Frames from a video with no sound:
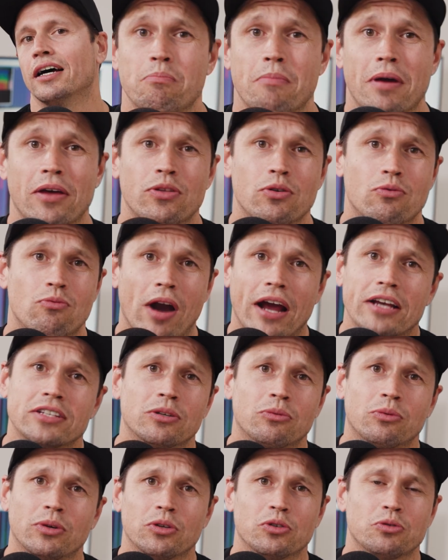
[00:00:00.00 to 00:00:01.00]
Method
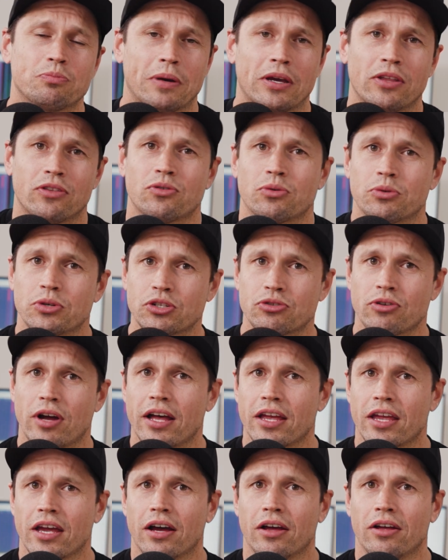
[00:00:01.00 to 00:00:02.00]
Racing Wheels, been through
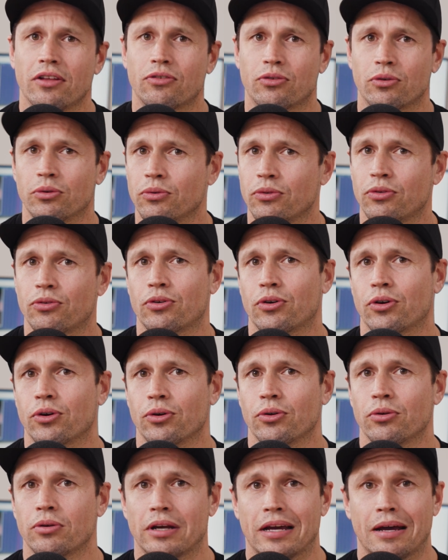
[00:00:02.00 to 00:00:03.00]
Australia, through and
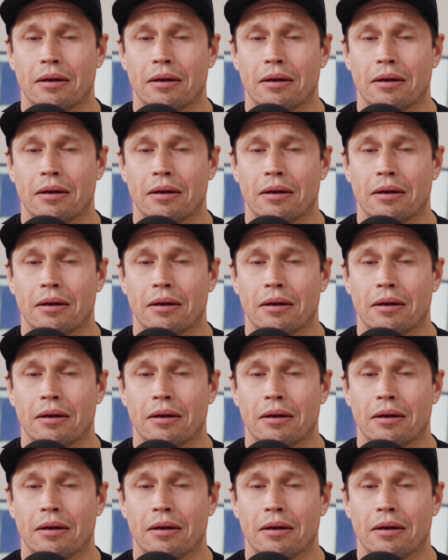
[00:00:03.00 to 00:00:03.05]
through,